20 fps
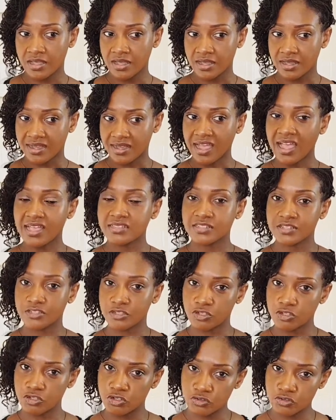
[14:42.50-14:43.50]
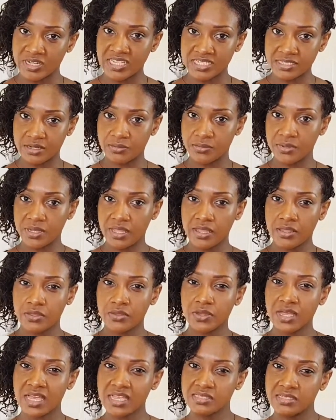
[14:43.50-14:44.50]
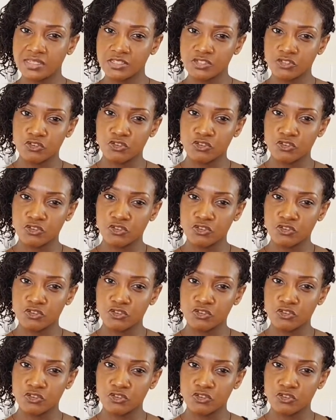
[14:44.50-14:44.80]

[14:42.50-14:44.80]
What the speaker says: cut it straight away. You cut it